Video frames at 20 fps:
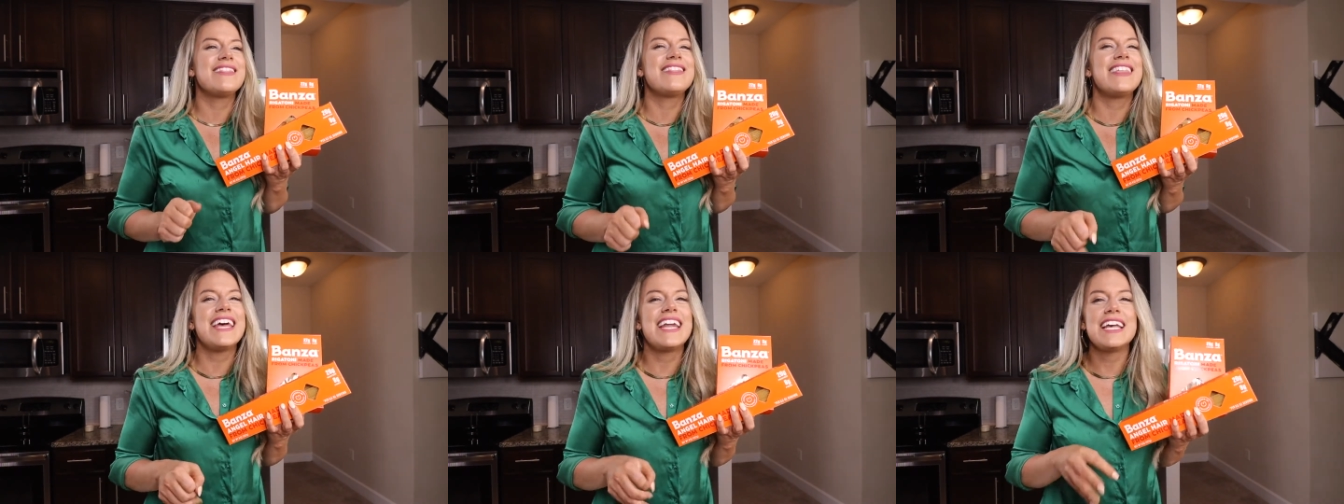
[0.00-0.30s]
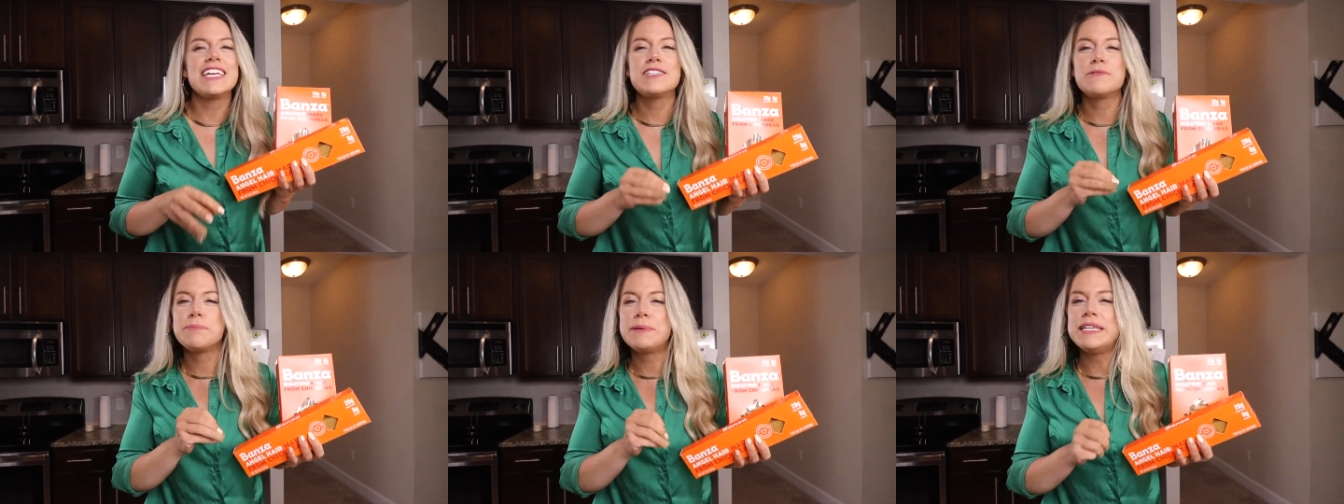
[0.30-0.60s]

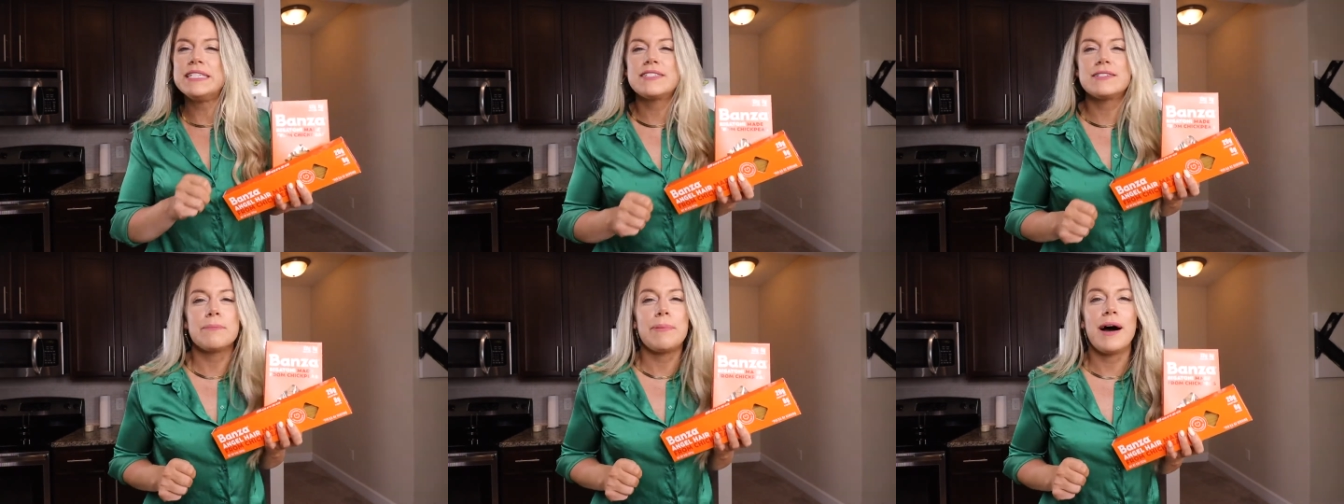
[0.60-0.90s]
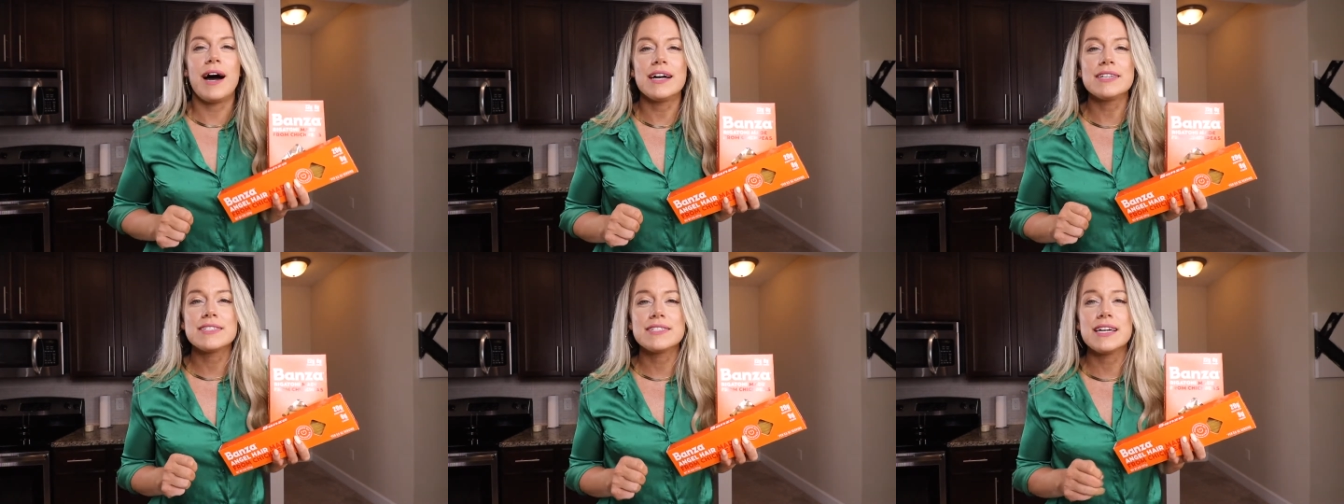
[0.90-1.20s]
thinnest piece of
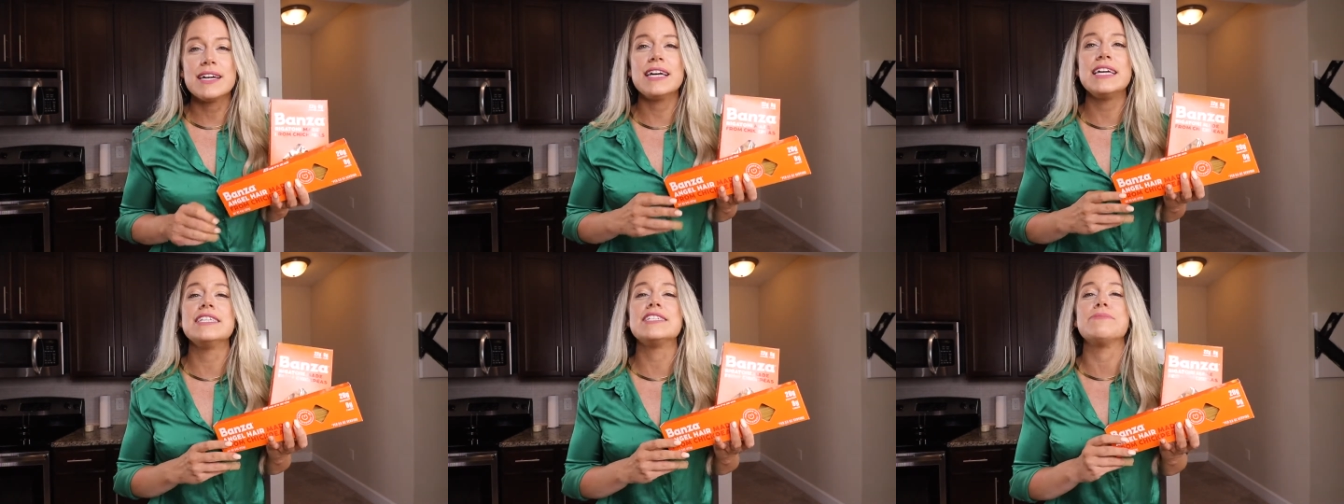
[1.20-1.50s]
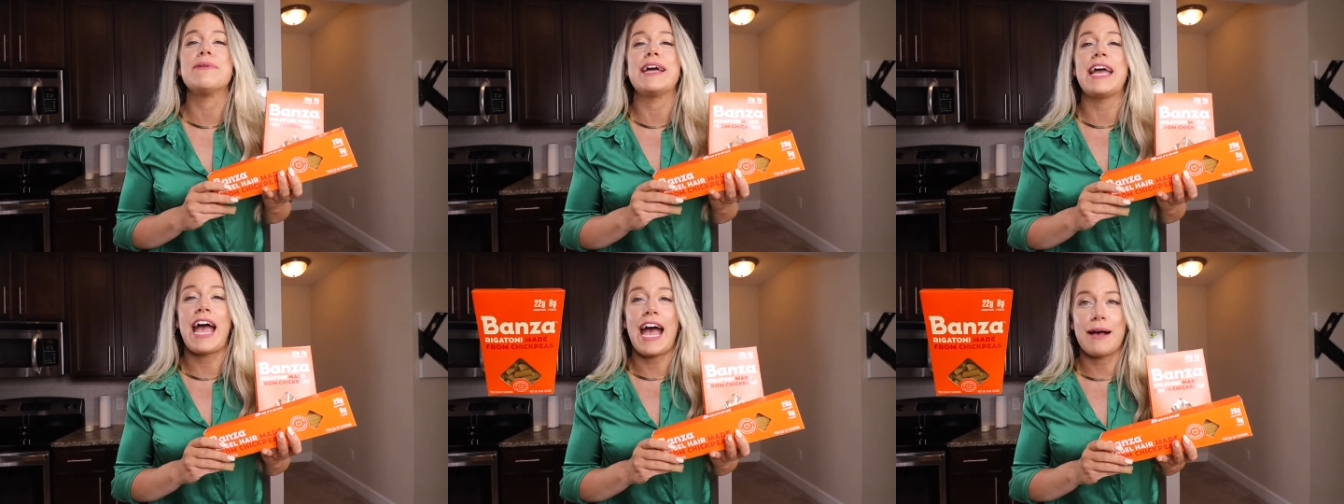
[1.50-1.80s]
pasta is
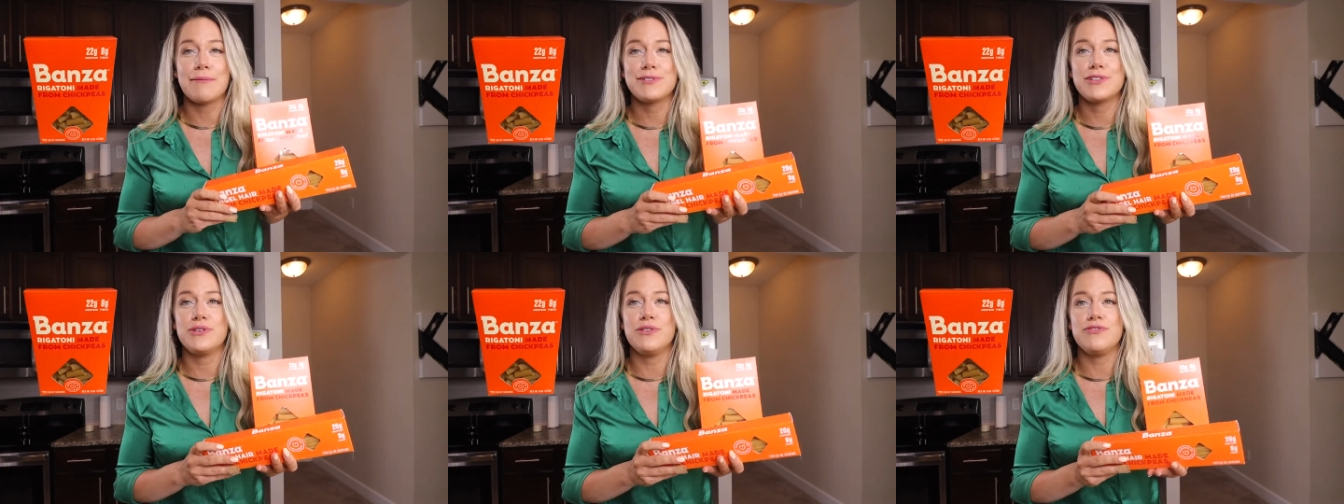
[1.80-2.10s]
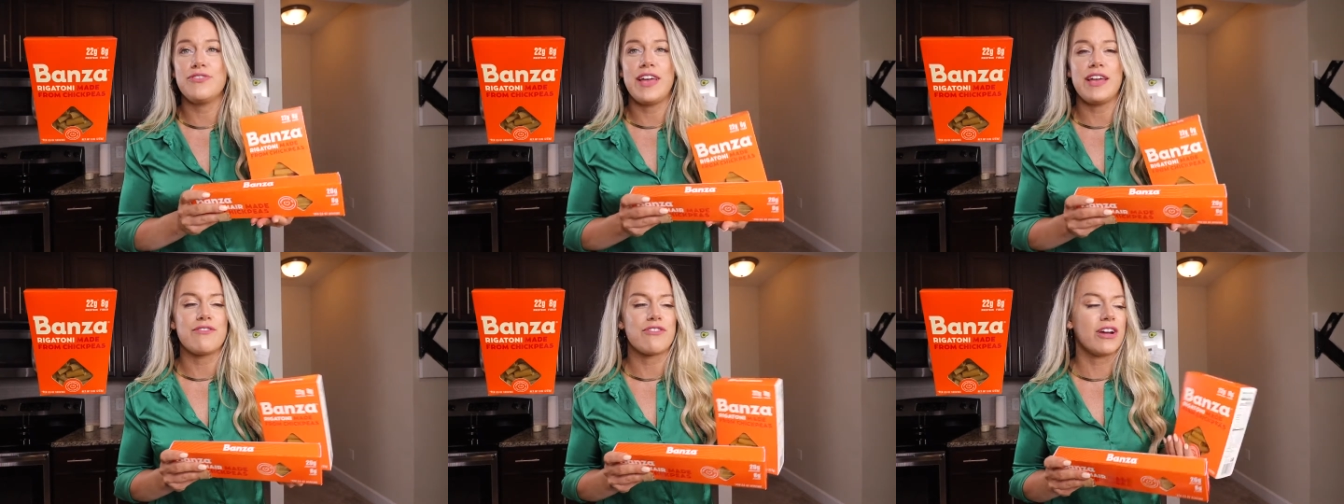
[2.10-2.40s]
my
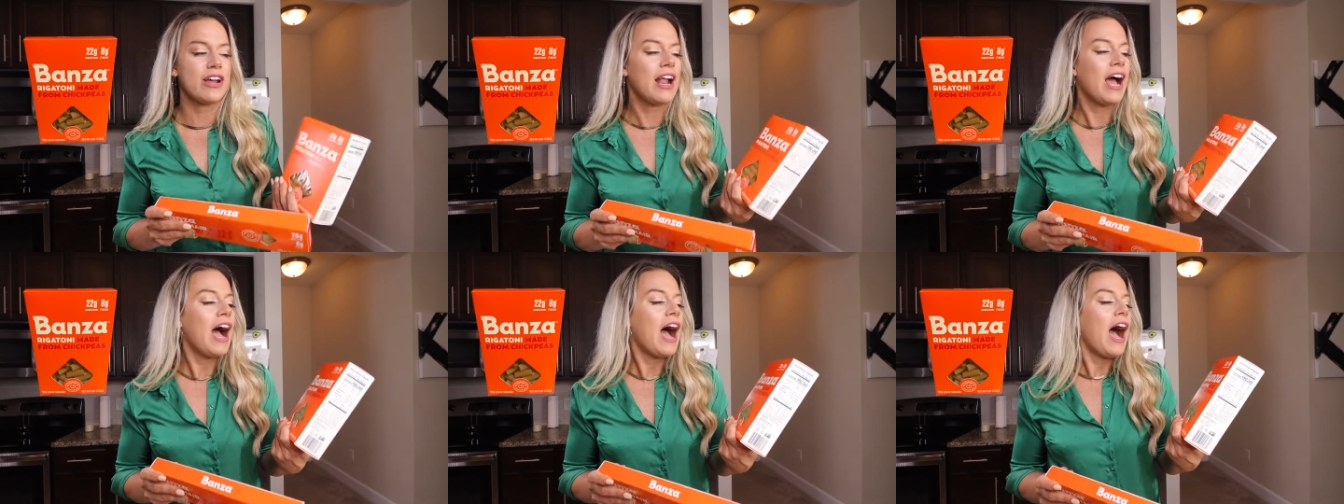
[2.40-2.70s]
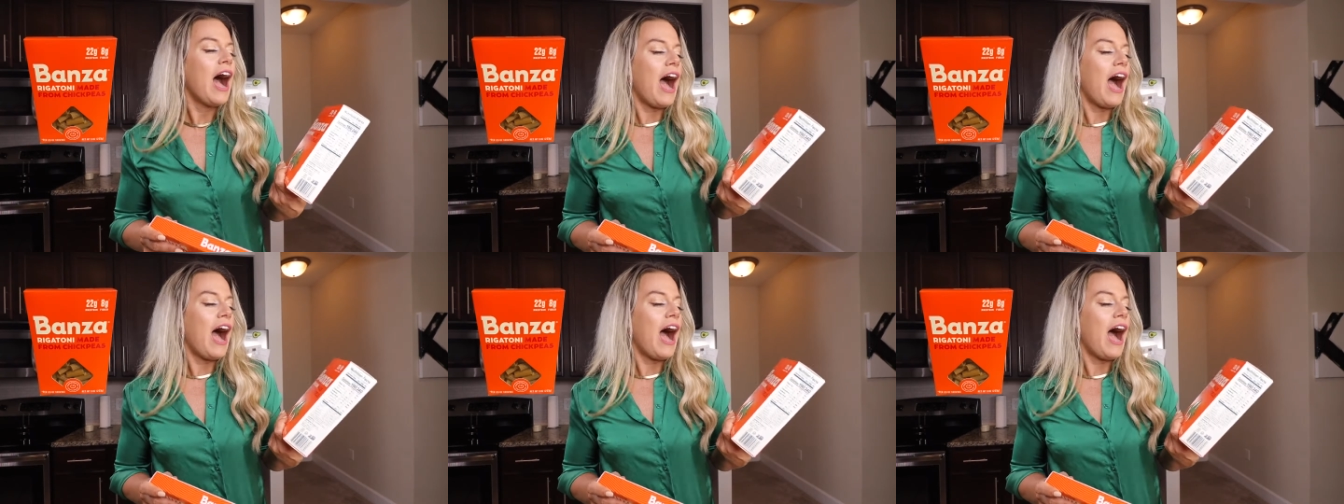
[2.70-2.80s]
absolute favorite.